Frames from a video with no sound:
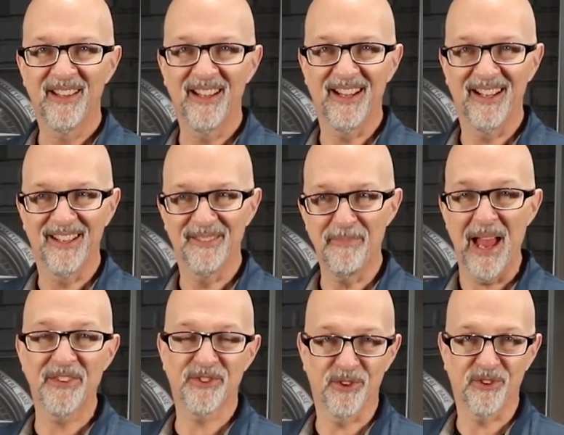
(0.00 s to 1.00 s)

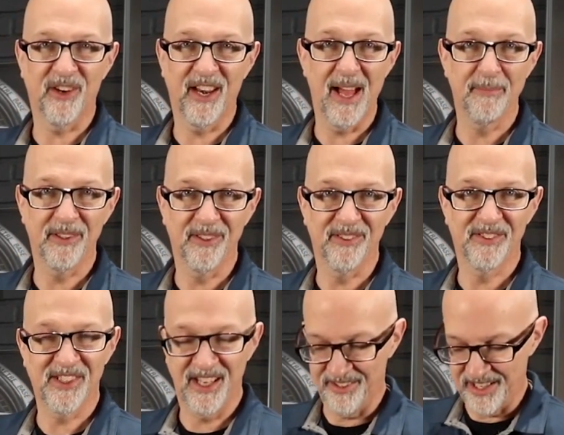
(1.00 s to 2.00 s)
Master Chronometer
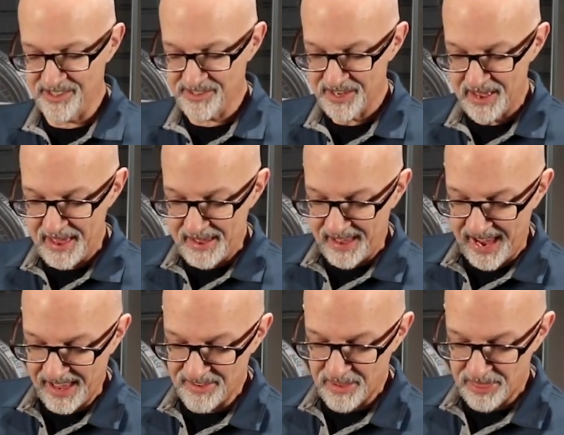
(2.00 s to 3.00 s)
series,
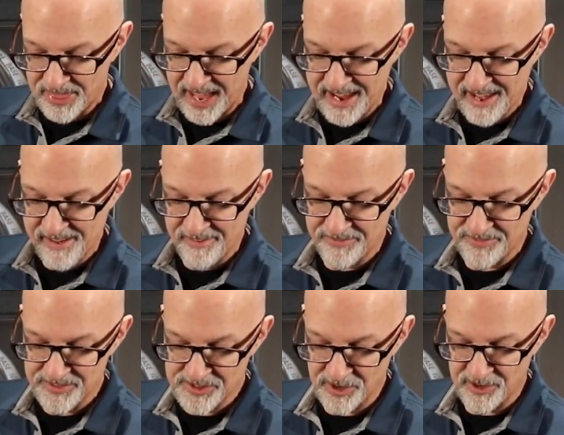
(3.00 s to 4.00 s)
and they
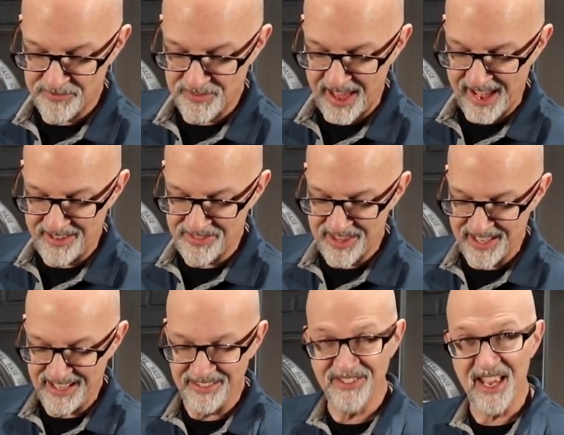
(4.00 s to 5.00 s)
have certified
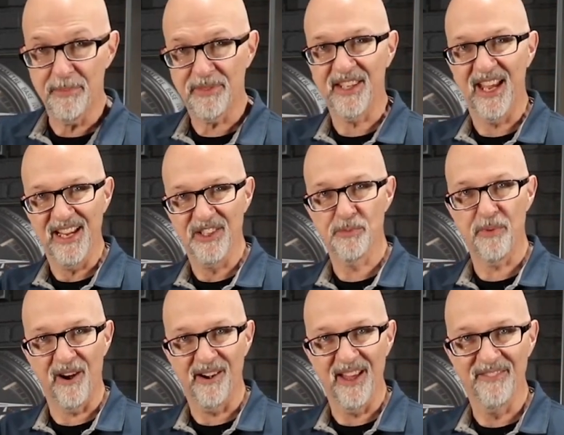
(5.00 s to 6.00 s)
the depth gauge
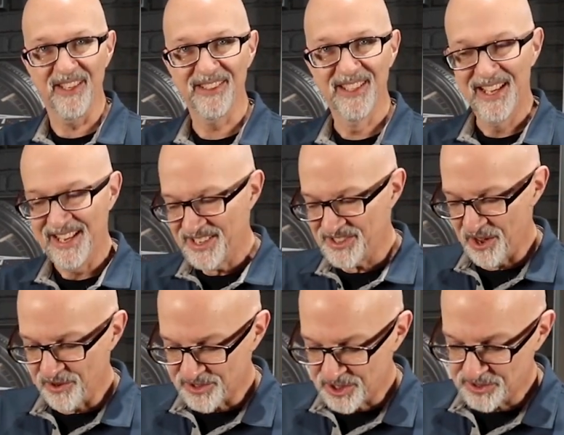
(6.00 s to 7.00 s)
part of it.
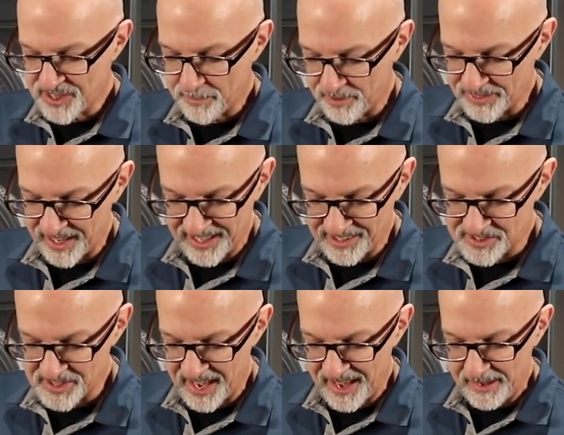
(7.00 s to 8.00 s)
So two separate
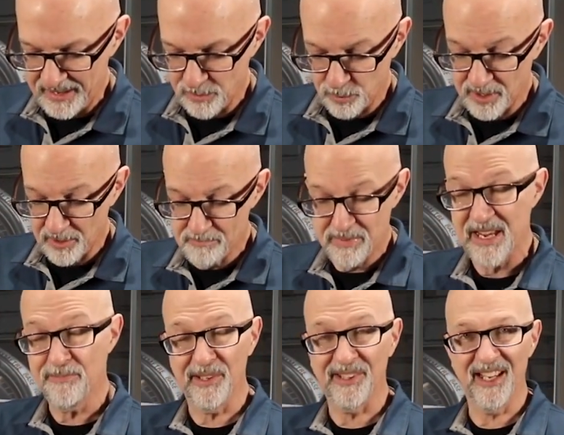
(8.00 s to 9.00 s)
things. It will
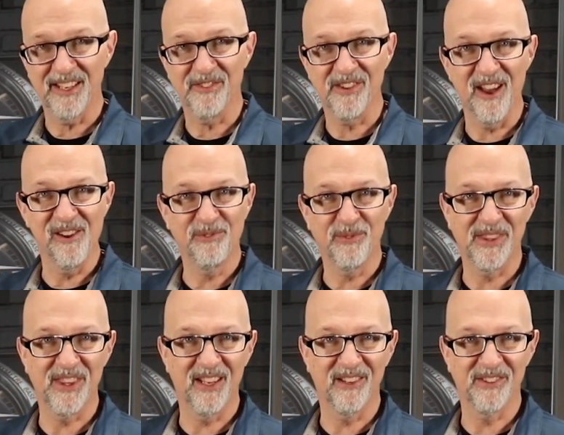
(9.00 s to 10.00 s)
beep and let you know
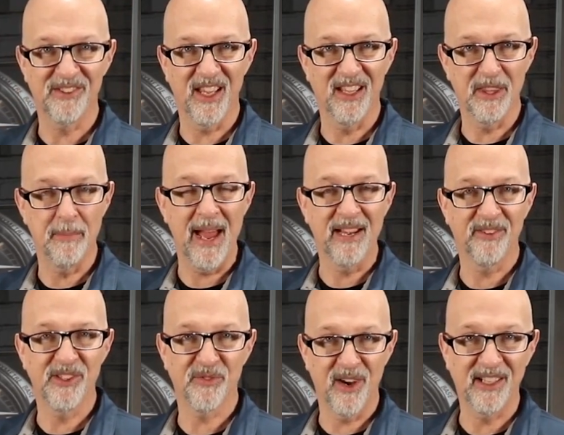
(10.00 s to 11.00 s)
when there's the
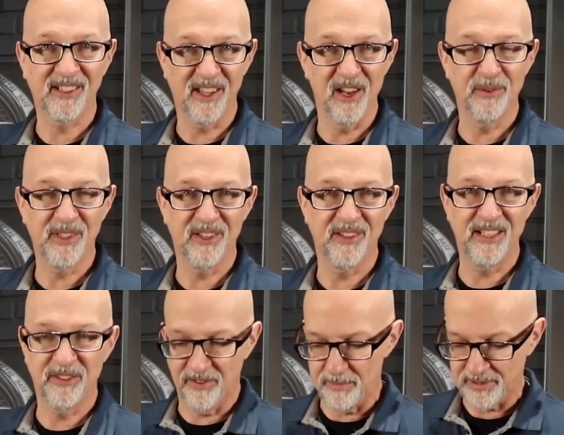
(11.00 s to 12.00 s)
battery's running low and you
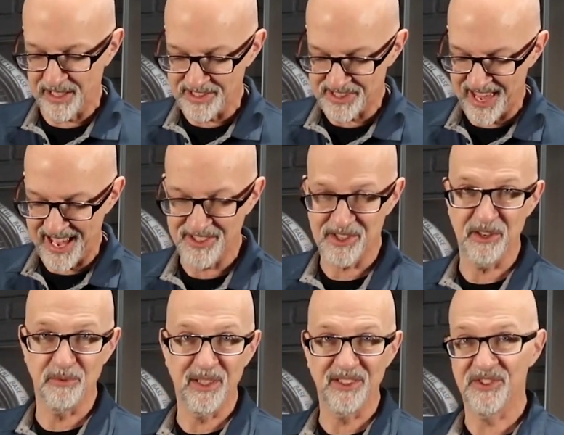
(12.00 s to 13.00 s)
need to replace that, so
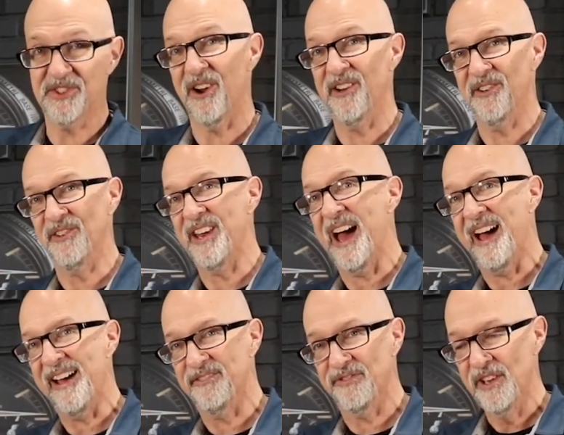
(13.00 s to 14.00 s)
you wouldn't start your
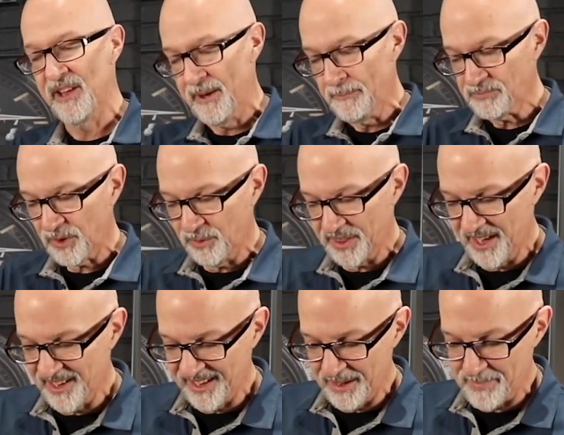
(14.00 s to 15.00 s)
dive with
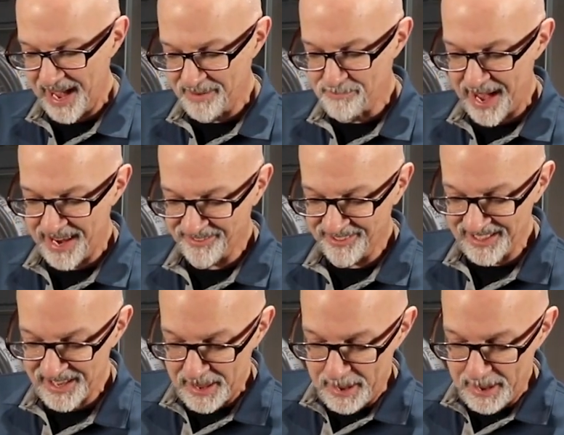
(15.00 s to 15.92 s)
a bad battery.